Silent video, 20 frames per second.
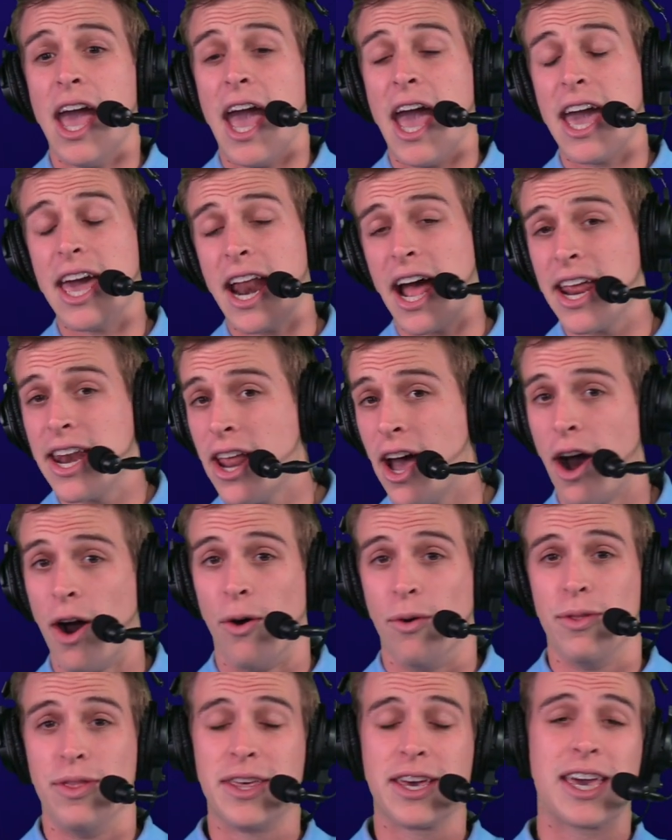And I
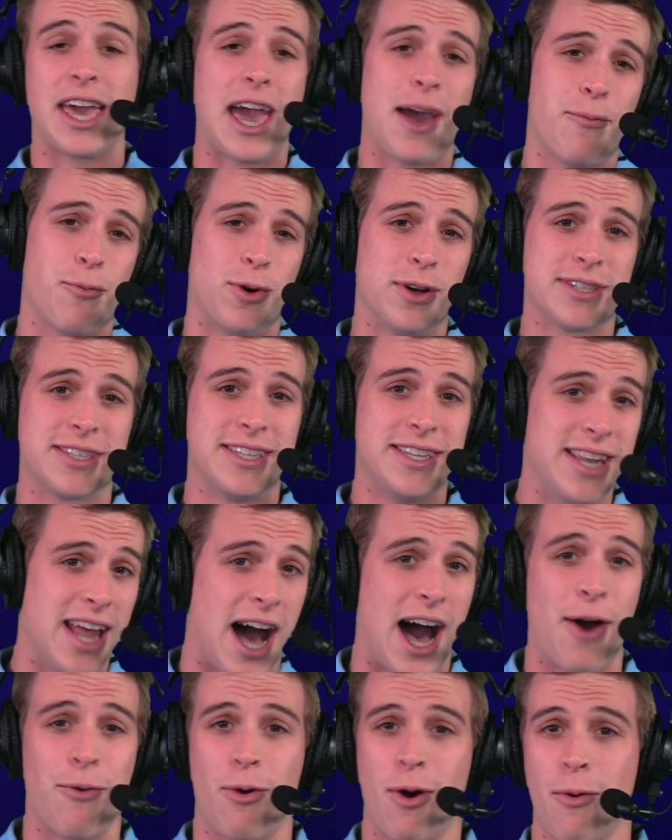know the game was
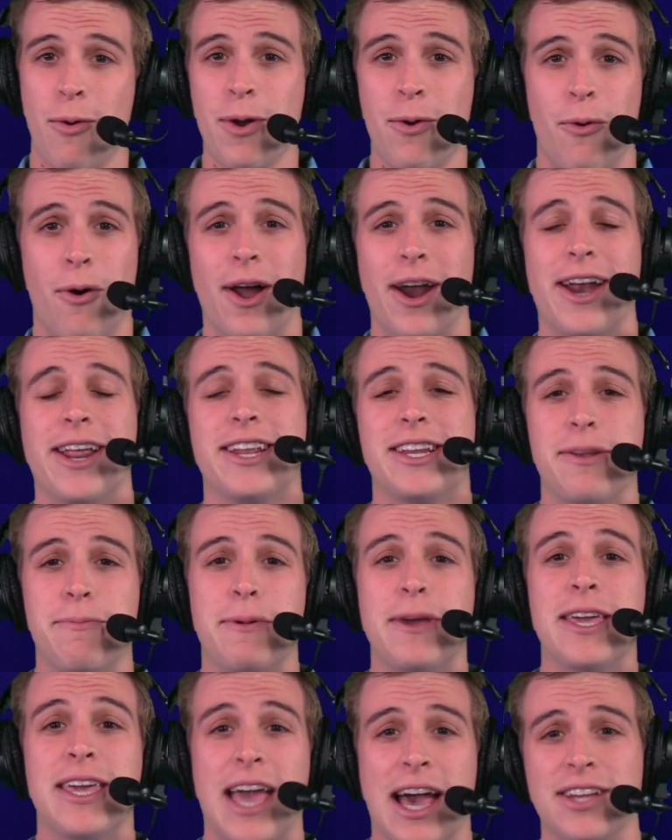not what we wanted it to
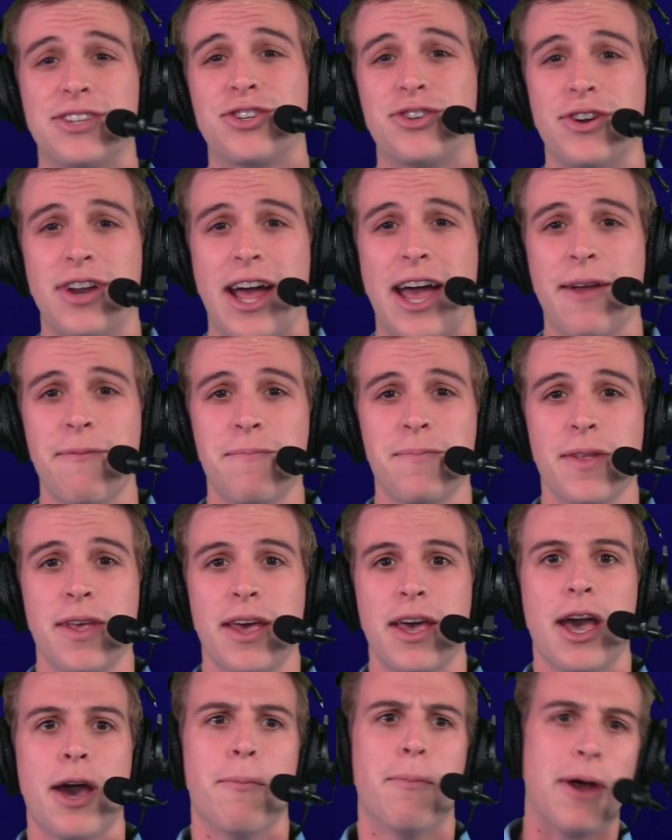be yesterday,
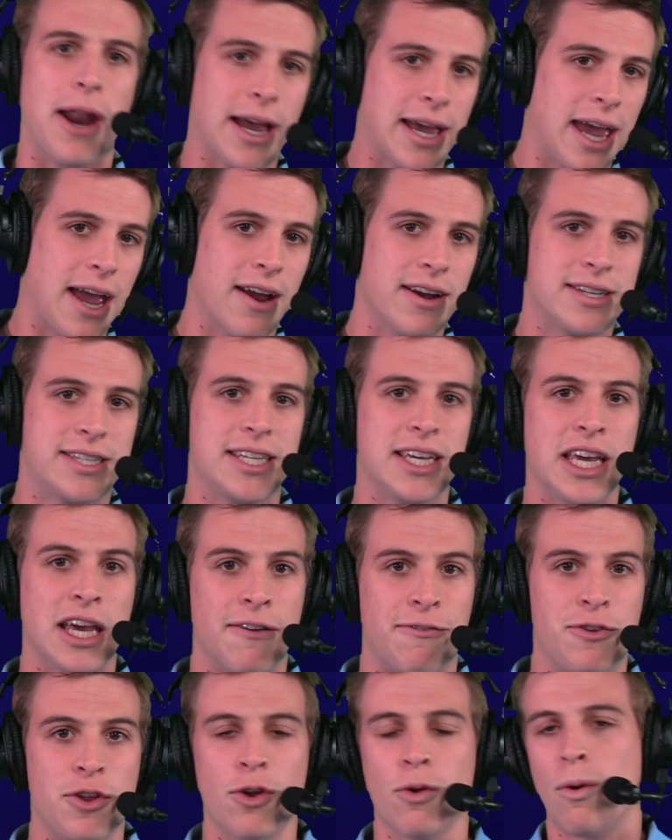but I guarantee you,
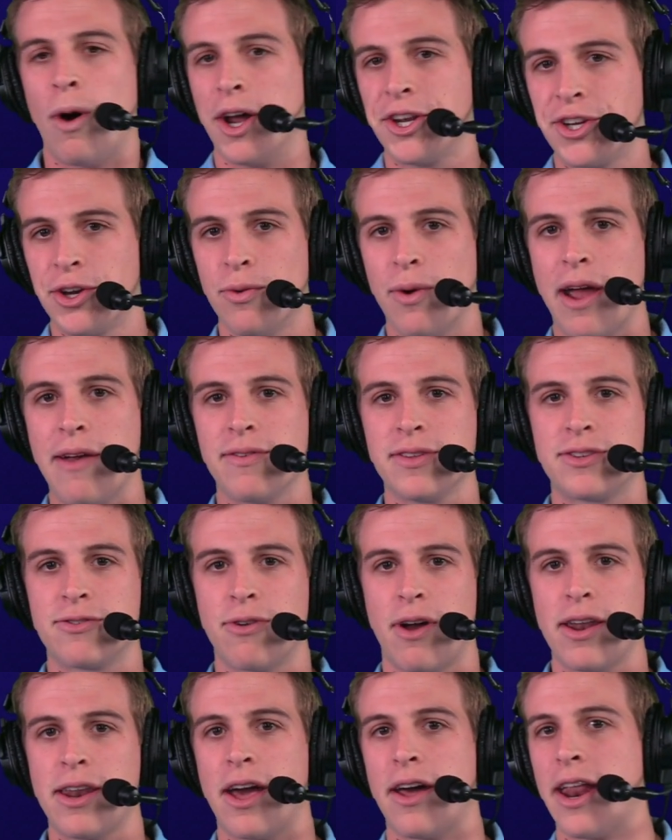if you're watching Ravens
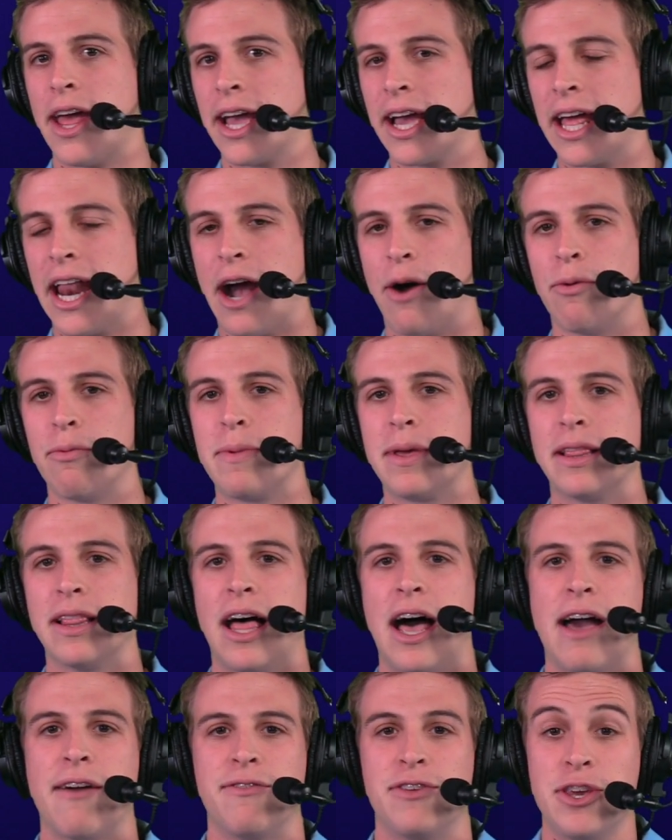Rundown, hanging out with me
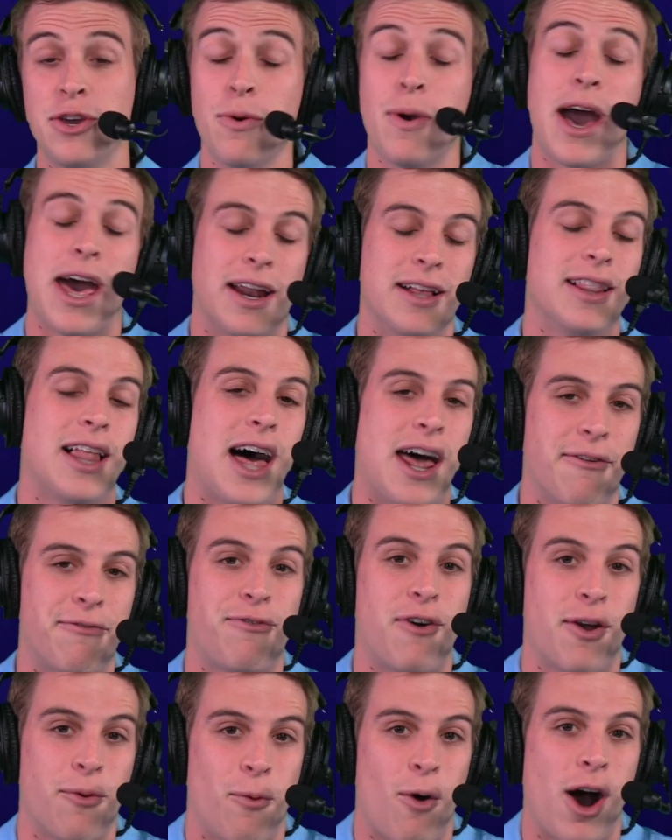live, you had a lot of
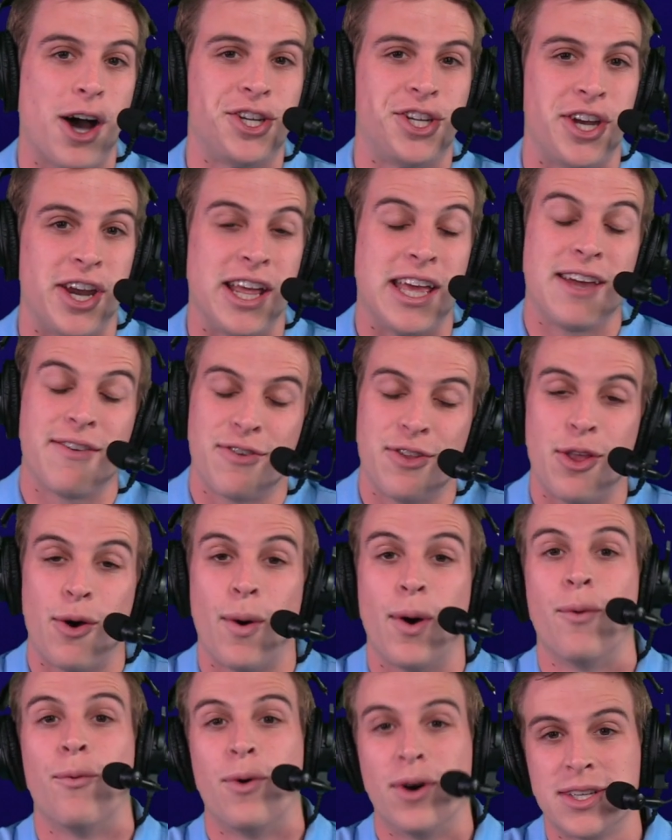fun watching it, even
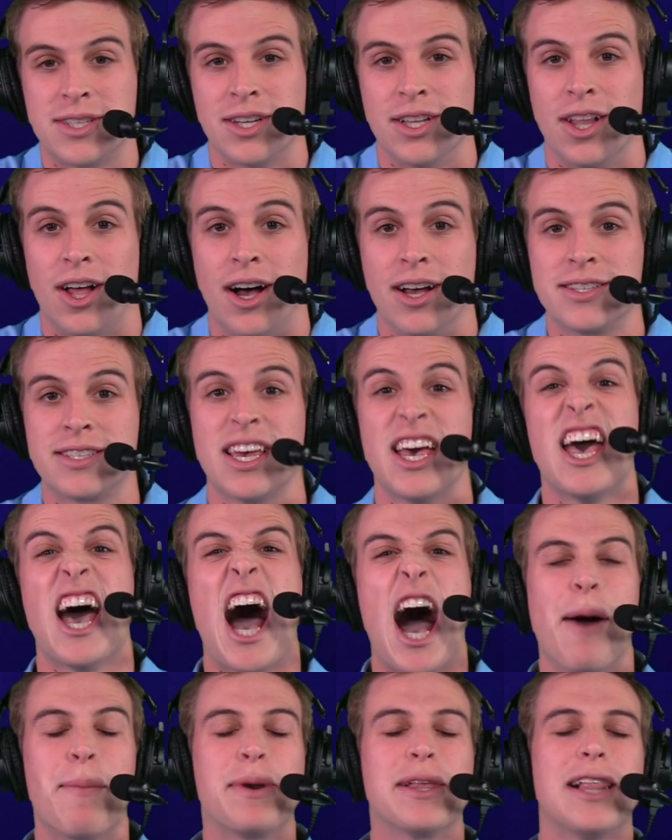though it was a loss.
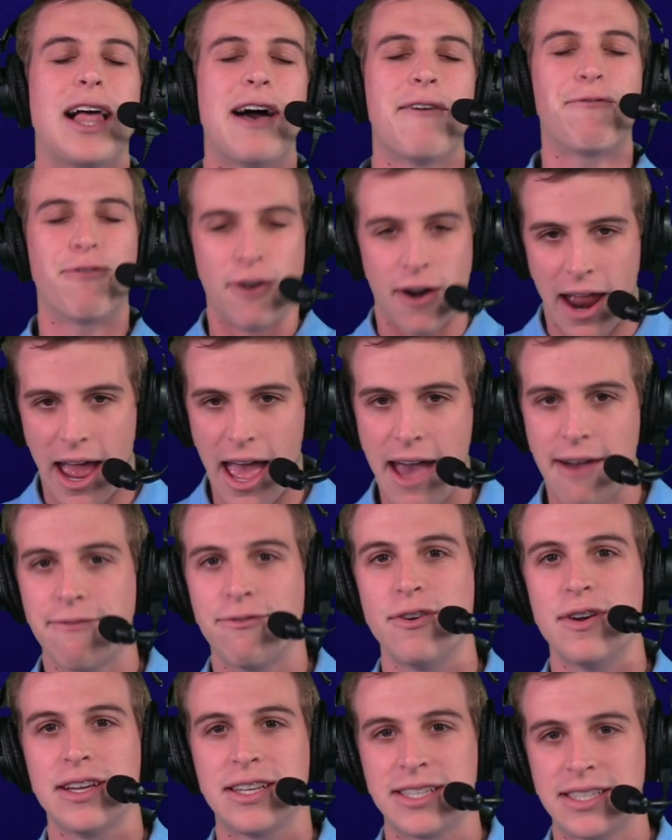I'll be live for
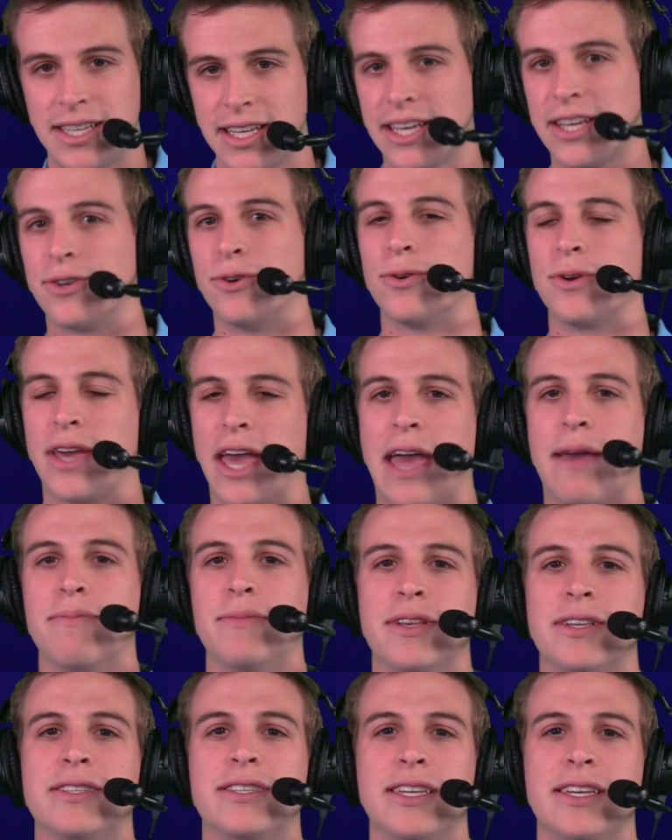every single game
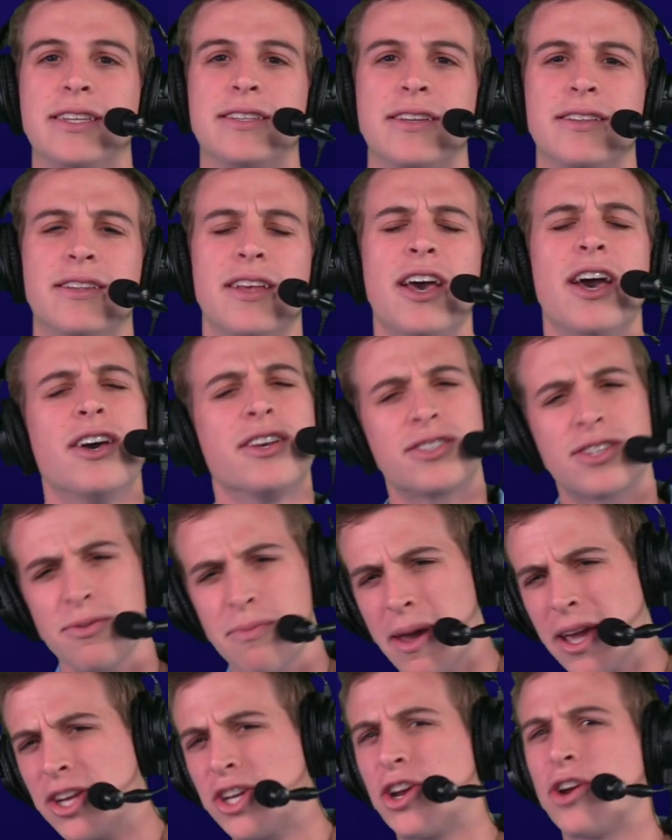this season, so
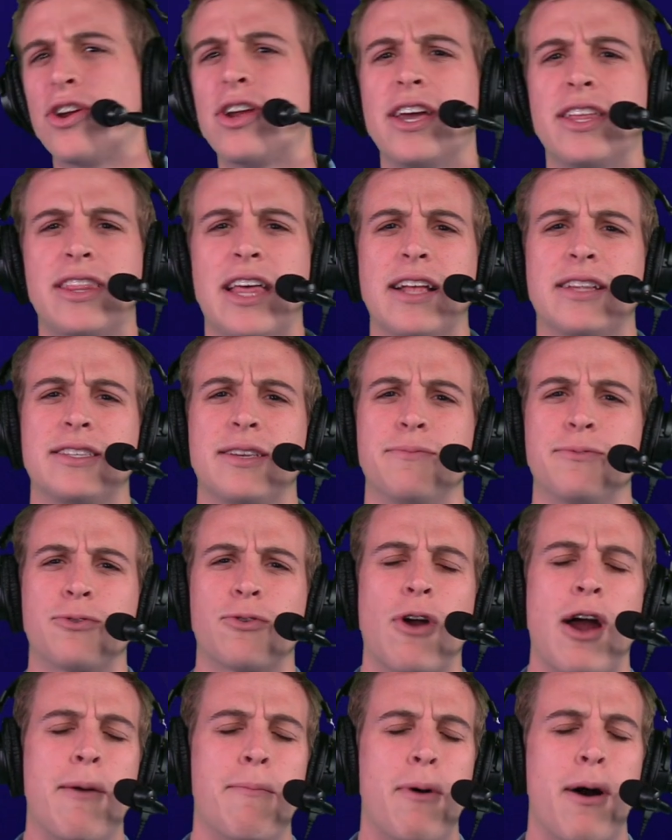make sure you hit that
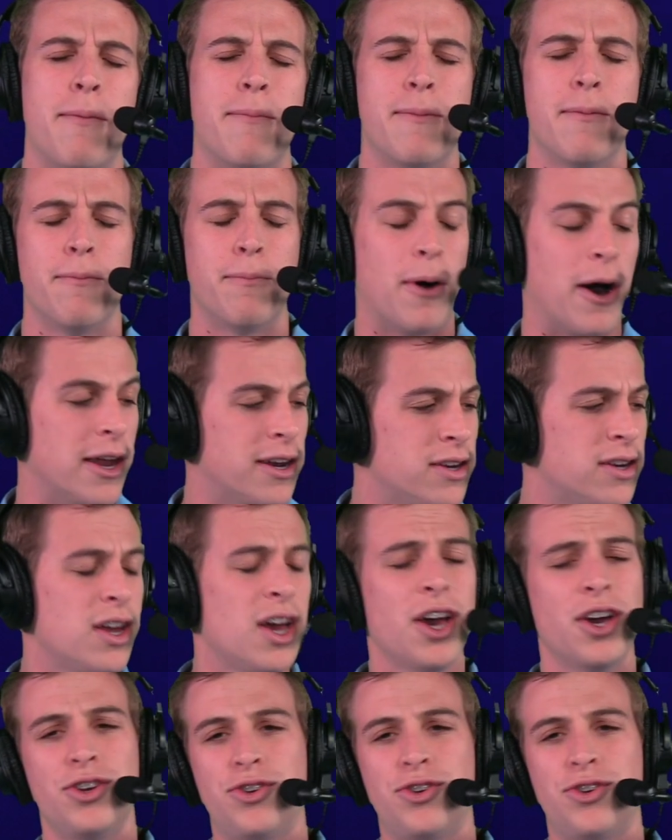subscribe button.